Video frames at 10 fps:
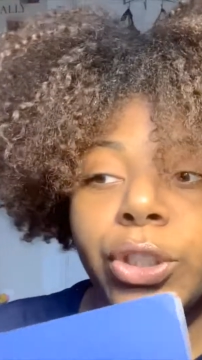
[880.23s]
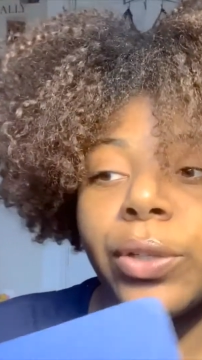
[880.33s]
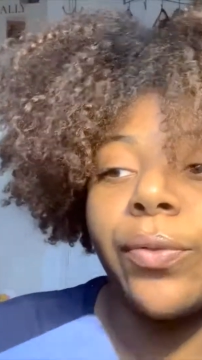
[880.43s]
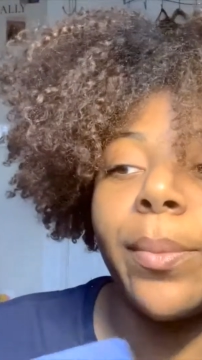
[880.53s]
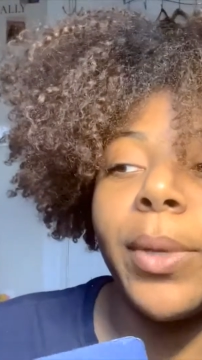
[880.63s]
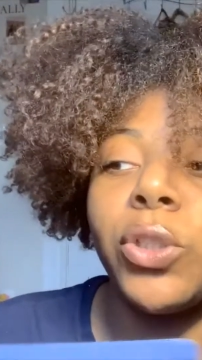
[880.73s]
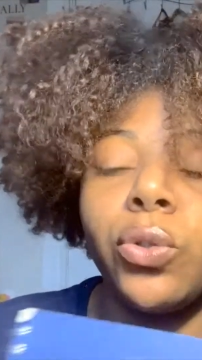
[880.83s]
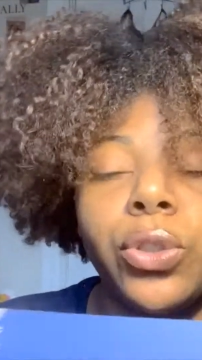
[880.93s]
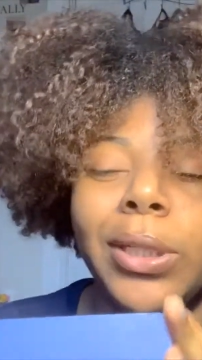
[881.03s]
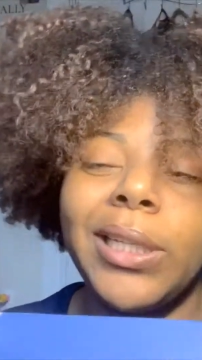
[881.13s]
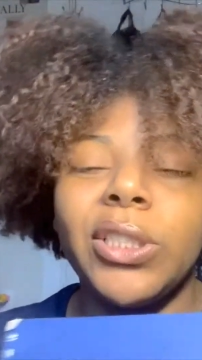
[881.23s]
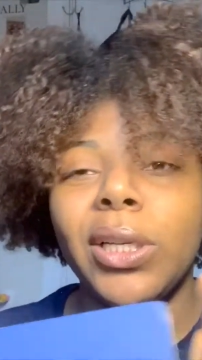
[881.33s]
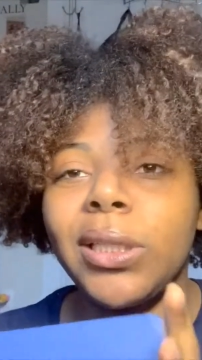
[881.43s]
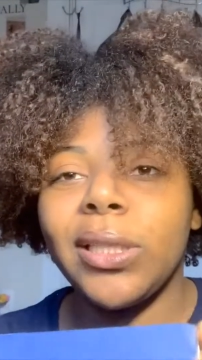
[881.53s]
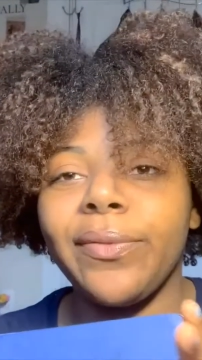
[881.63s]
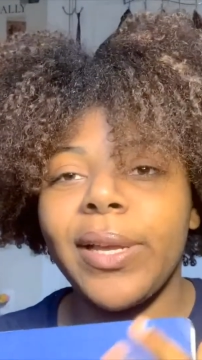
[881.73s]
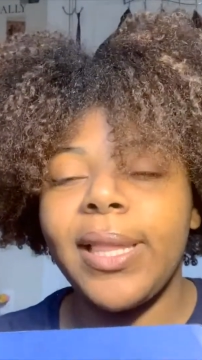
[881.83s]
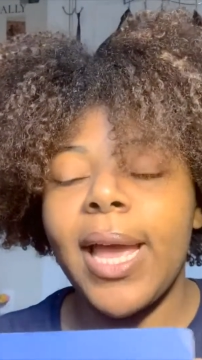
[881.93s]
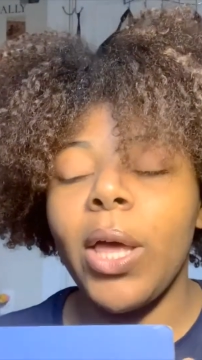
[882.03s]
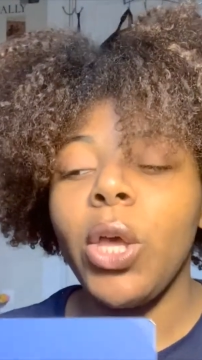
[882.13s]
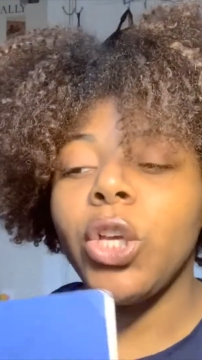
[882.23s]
just from association and stuff like that.